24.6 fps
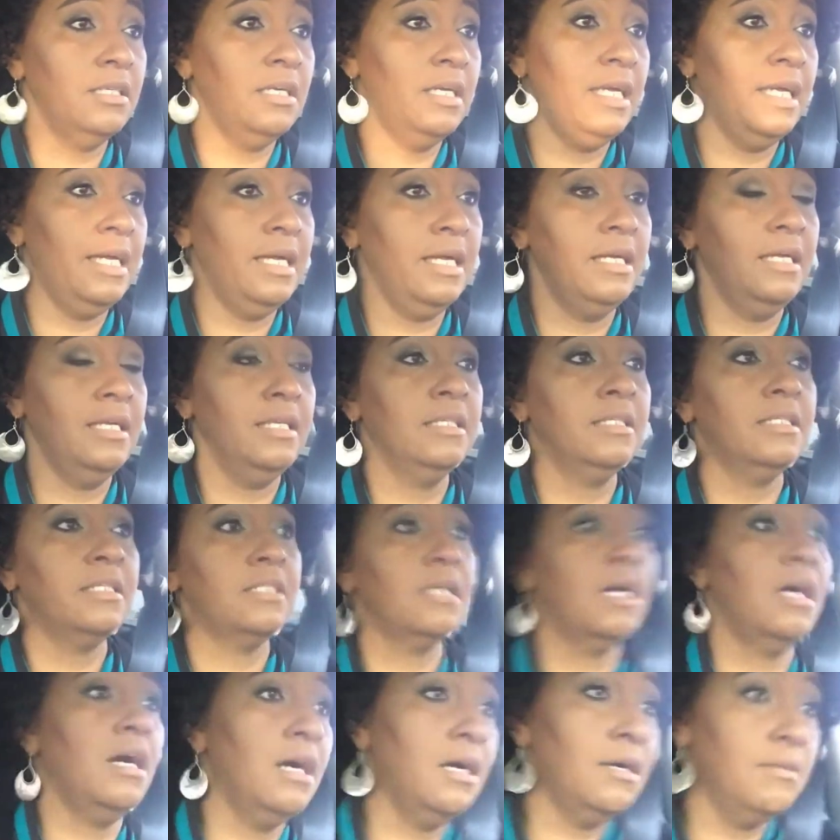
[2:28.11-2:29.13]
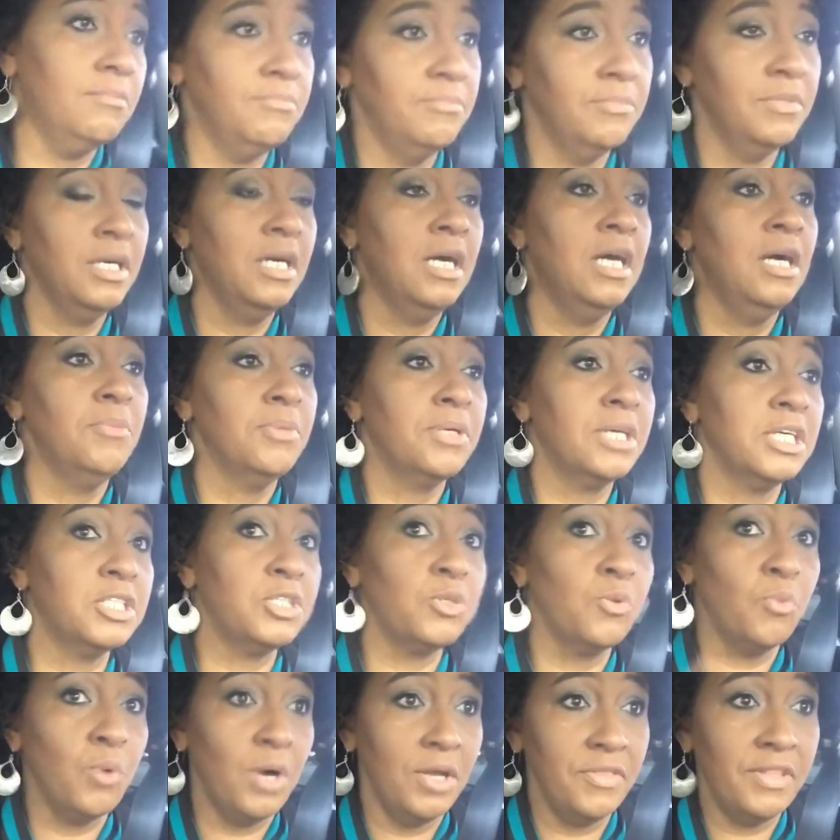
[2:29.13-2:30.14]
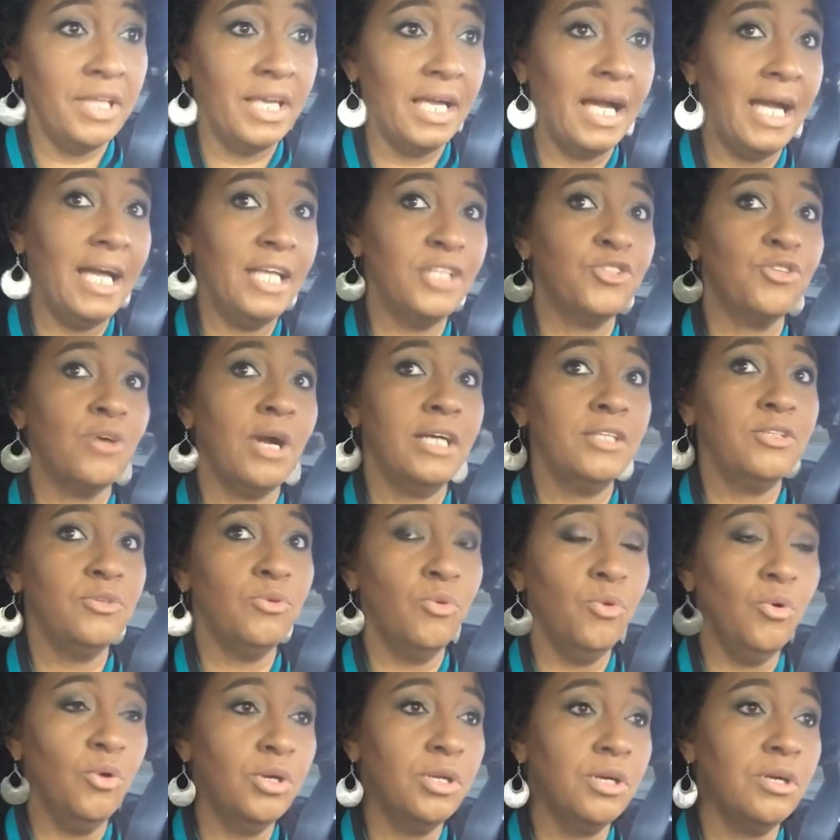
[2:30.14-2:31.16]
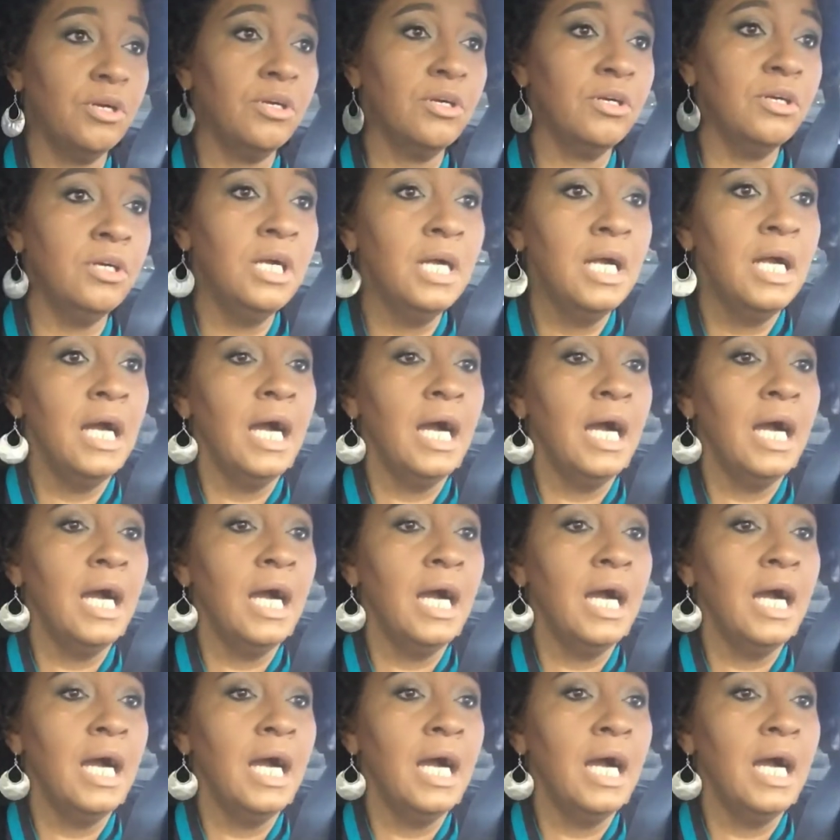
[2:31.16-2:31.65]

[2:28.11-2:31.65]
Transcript: and um, because the one thing I had tried to order,